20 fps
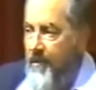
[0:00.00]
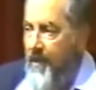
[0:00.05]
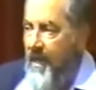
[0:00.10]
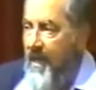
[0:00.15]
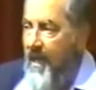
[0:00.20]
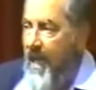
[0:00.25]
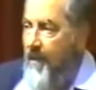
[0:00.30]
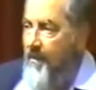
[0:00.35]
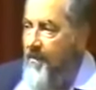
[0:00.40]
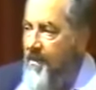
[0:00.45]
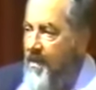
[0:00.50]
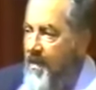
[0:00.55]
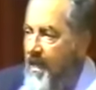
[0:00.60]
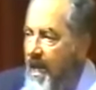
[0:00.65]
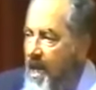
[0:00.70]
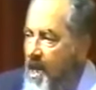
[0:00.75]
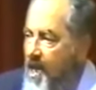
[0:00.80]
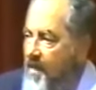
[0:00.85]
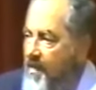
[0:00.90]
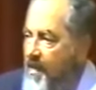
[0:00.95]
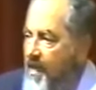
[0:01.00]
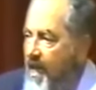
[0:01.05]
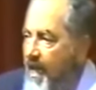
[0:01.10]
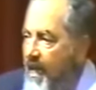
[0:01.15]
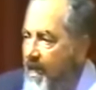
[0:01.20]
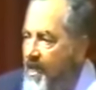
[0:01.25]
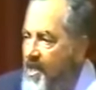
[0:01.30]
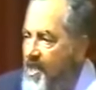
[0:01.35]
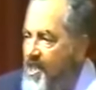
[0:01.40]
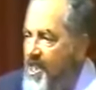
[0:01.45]
Well, I'm tired of
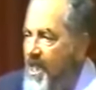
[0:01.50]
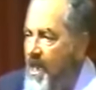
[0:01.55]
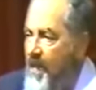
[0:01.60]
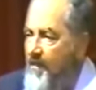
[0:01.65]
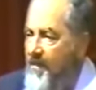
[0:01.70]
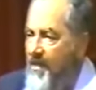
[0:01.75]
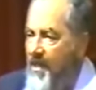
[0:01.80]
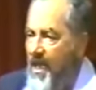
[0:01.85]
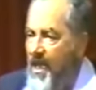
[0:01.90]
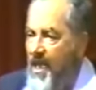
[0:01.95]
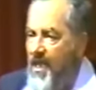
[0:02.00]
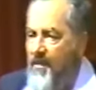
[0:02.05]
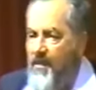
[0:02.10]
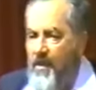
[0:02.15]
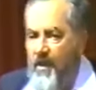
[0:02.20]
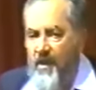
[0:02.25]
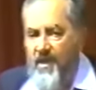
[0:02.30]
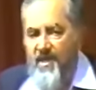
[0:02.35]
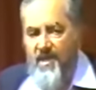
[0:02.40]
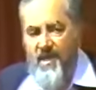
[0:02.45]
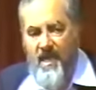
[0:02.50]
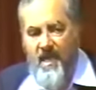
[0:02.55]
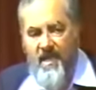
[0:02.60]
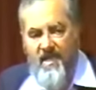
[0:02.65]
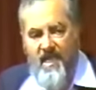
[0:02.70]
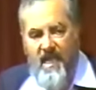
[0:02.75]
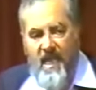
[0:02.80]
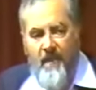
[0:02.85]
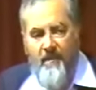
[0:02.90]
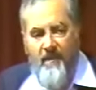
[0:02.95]
Kaddish, and I'm tired of
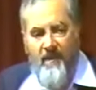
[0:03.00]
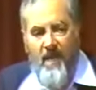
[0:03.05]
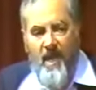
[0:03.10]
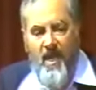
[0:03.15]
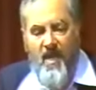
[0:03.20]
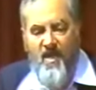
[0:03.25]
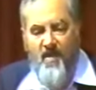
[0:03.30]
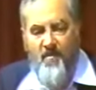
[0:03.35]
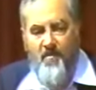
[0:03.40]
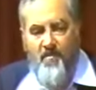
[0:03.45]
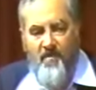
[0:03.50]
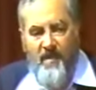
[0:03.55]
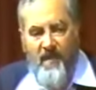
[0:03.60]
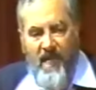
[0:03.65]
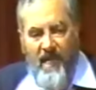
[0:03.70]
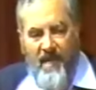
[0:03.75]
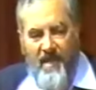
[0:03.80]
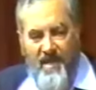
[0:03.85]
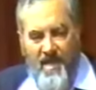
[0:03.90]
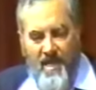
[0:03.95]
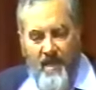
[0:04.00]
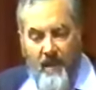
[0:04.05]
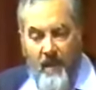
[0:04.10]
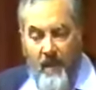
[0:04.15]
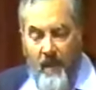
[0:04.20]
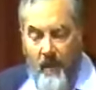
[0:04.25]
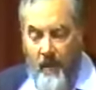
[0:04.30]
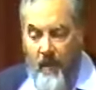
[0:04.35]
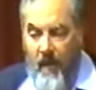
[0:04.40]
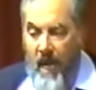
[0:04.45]
yahrzeits, and I'm tired of plaques. And
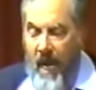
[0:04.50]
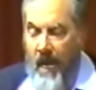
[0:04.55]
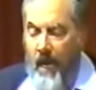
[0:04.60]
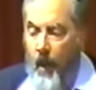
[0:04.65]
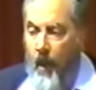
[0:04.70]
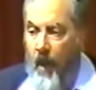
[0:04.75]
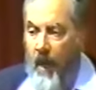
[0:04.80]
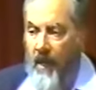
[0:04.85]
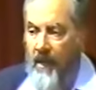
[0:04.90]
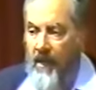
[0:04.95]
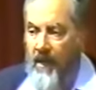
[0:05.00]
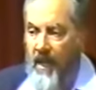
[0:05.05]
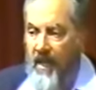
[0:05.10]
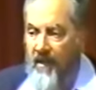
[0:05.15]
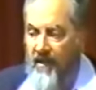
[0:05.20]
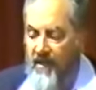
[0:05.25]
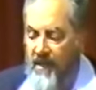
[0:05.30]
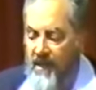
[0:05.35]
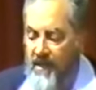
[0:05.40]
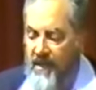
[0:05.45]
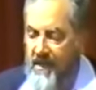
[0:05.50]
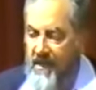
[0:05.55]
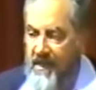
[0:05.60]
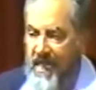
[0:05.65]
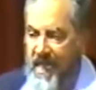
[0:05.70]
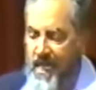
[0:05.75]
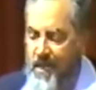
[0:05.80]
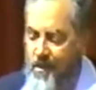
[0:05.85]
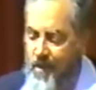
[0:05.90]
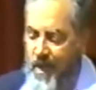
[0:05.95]
my, I don't want love.
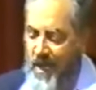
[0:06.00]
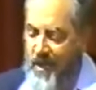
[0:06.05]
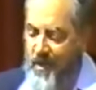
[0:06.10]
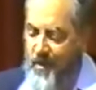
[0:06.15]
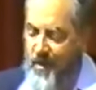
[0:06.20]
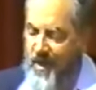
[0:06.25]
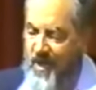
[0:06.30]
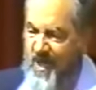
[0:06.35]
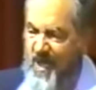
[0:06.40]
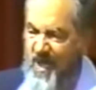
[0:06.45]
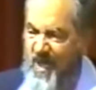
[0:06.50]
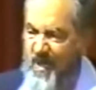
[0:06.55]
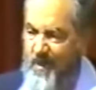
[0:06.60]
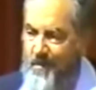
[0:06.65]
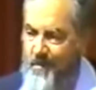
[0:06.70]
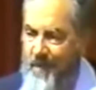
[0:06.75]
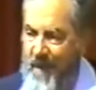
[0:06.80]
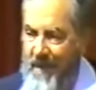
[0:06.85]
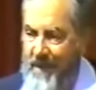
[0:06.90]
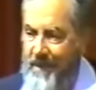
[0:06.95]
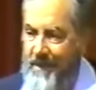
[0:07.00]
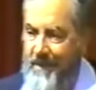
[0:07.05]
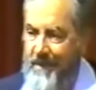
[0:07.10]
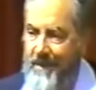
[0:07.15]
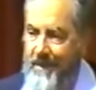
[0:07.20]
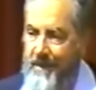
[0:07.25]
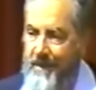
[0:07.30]
I want respect.